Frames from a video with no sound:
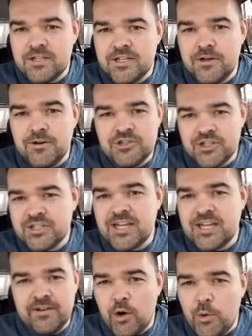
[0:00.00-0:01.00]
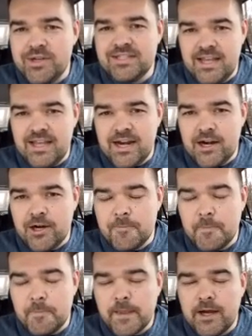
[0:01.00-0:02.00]
It's just kind of always there.
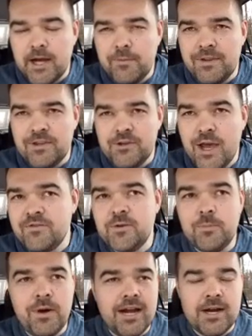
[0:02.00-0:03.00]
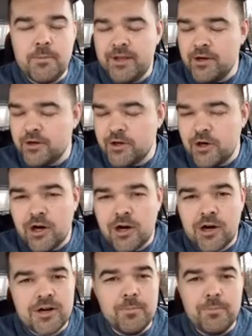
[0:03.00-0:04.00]
And you have to buy a better
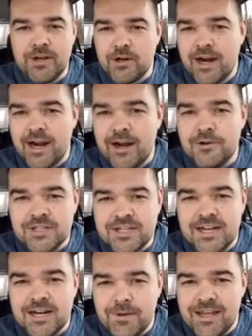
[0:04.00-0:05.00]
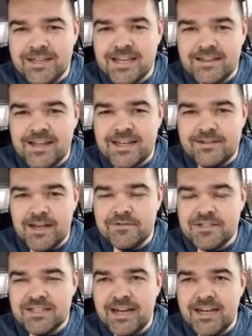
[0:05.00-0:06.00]
car and a bigger house to kind of maintain that
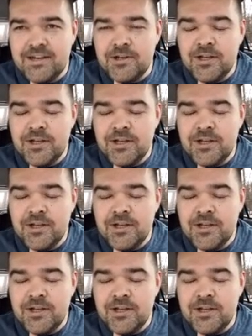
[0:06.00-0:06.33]
lifestyle.